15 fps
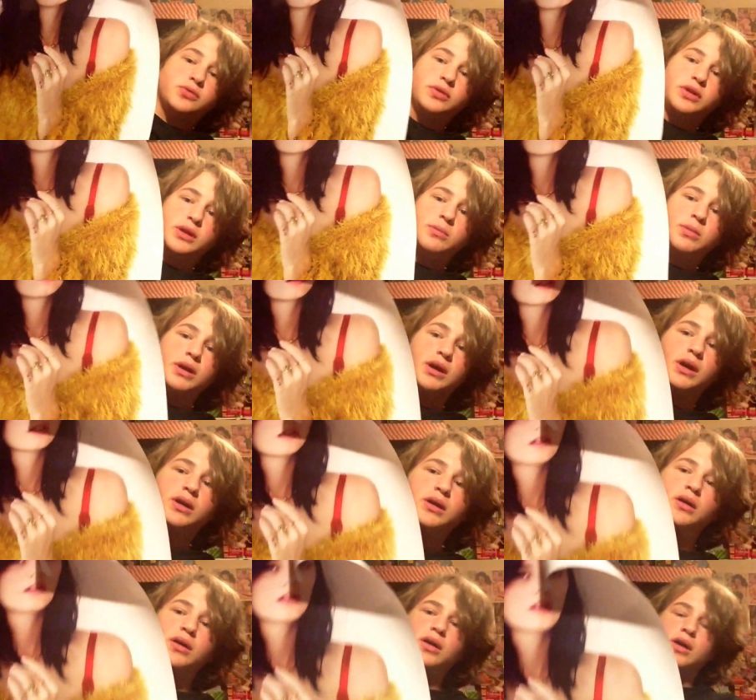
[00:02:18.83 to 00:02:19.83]
really big.
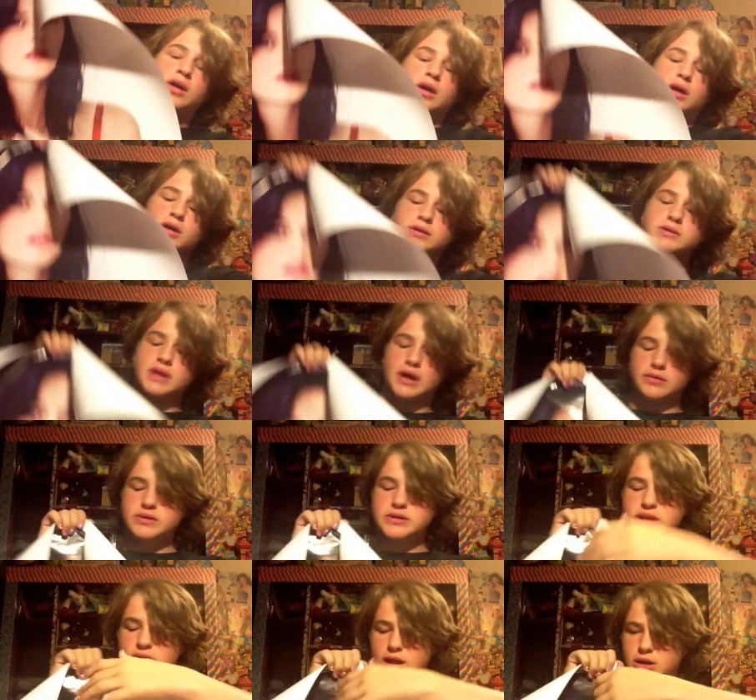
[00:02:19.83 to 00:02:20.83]
So that was
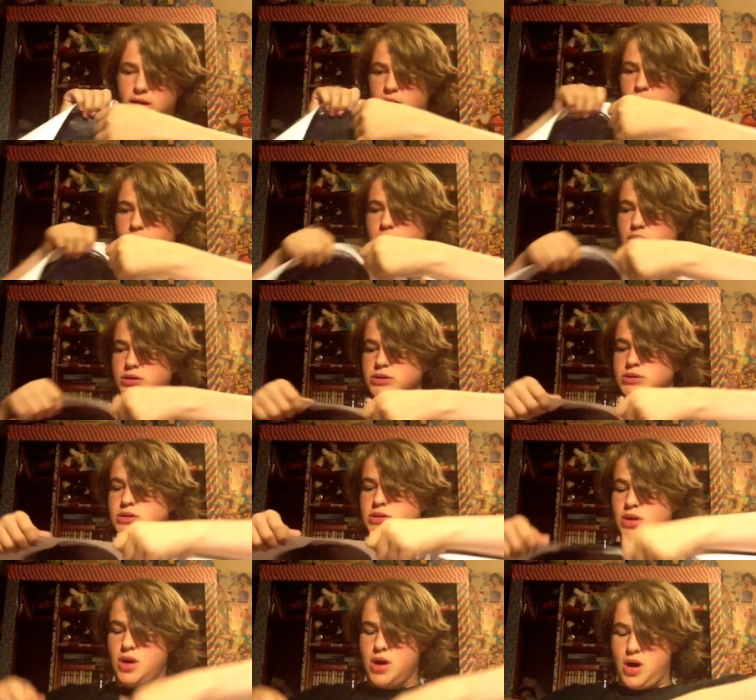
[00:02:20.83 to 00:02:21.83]
ten dollars.
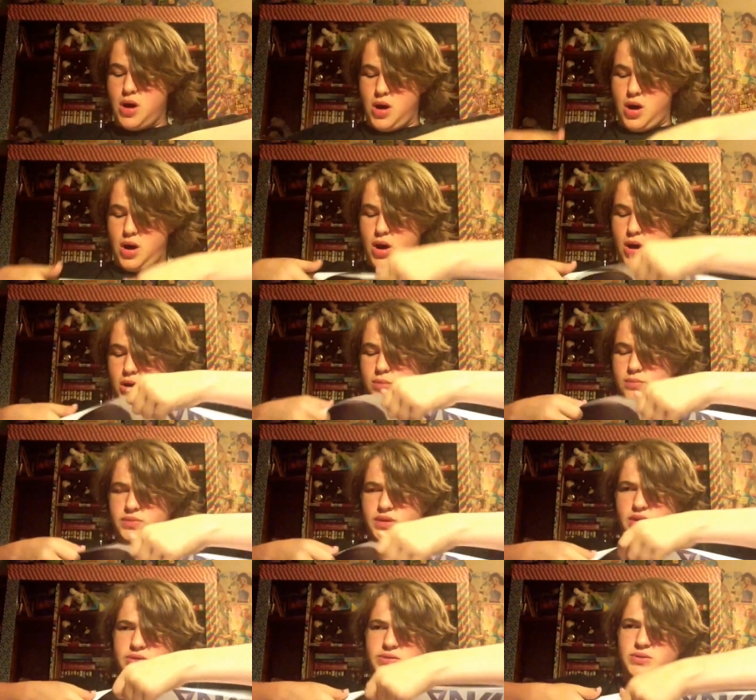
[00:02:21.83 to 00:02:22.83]
Um,
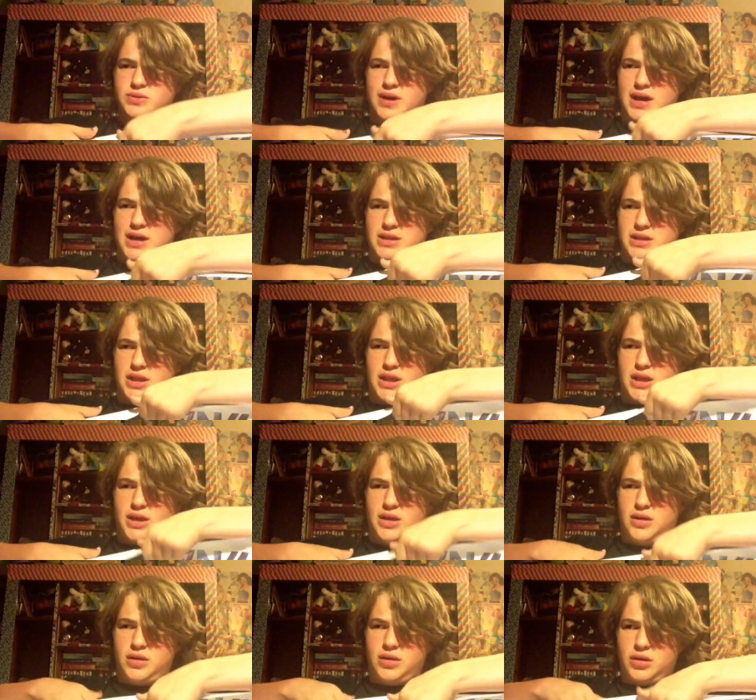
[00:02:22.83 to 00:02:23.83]
they also had like
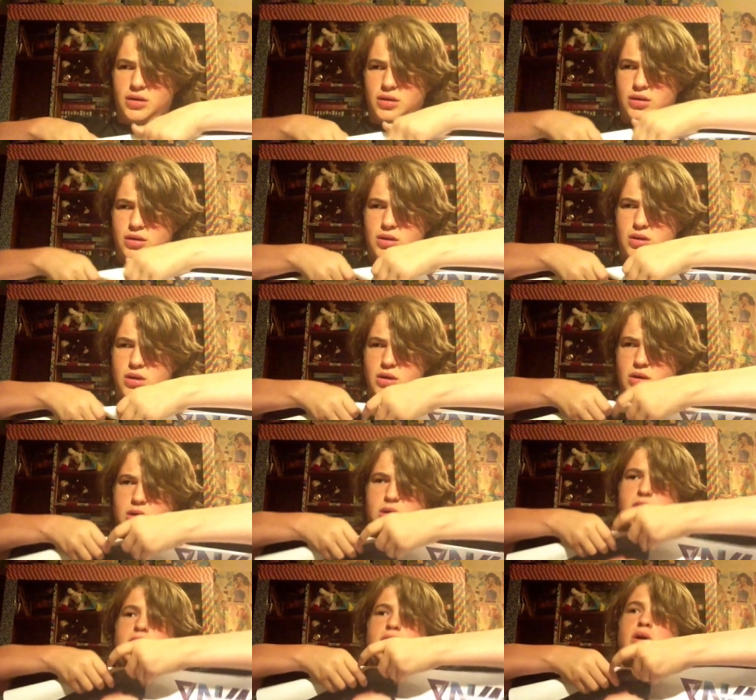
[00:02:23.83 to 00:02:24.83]

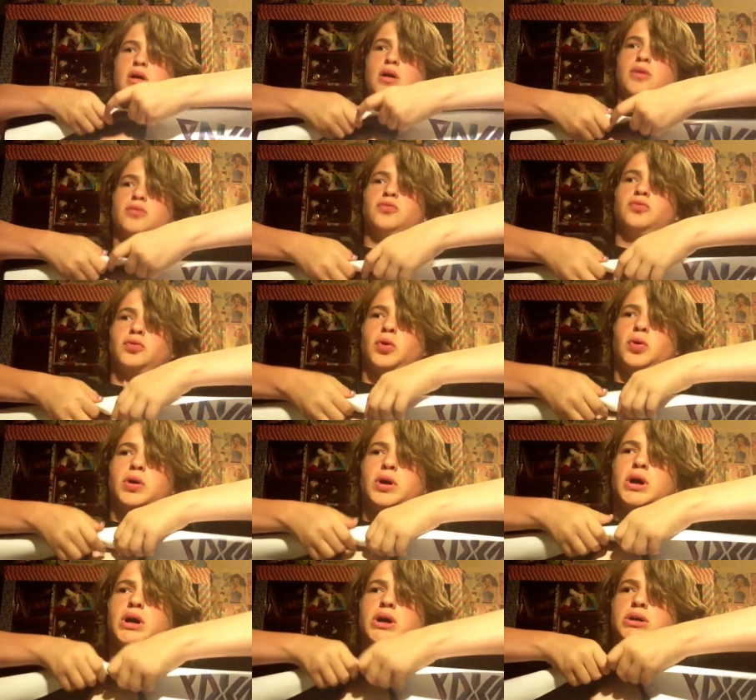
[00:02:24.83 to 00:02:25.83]
a
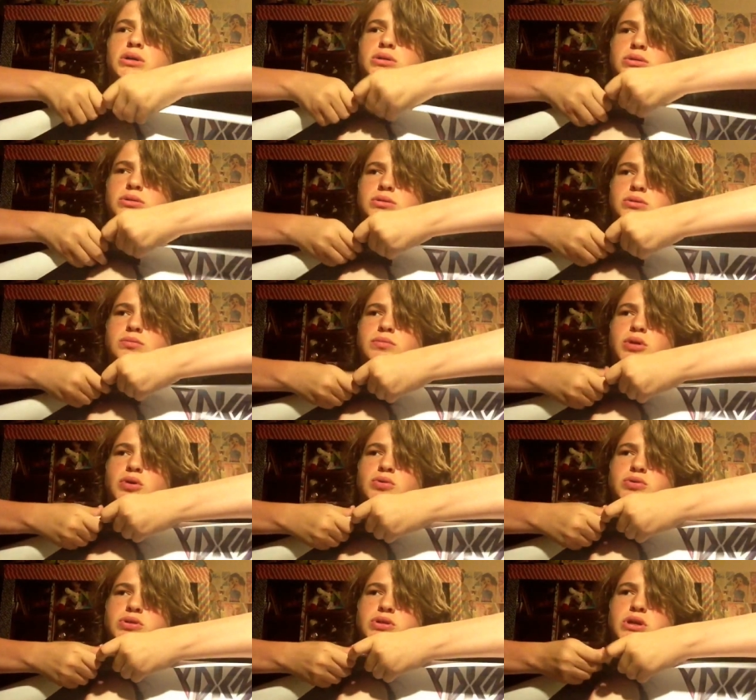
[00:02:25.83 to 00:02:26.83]
roar
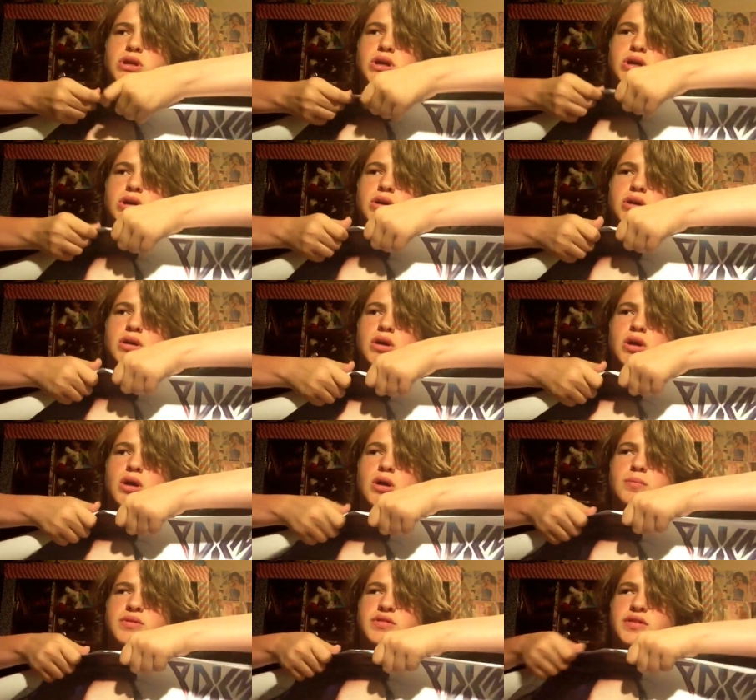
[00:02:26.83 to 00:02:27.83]
poster,
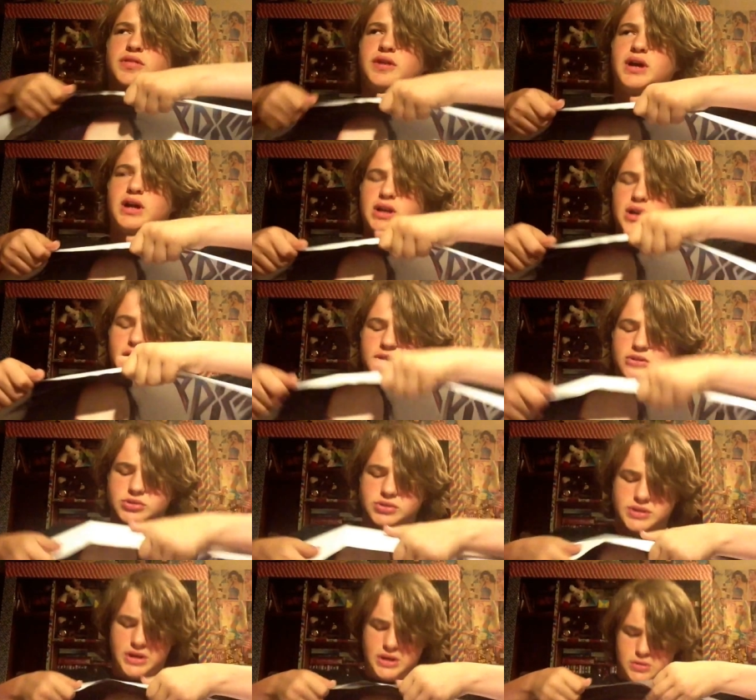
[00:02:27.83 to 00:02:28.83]
but the thing I didn't
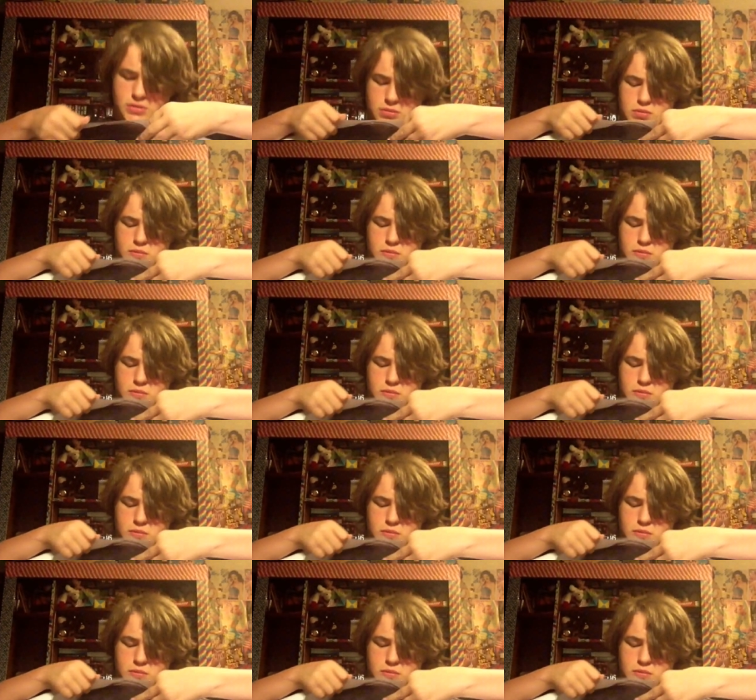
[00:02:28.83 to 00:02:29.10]
understand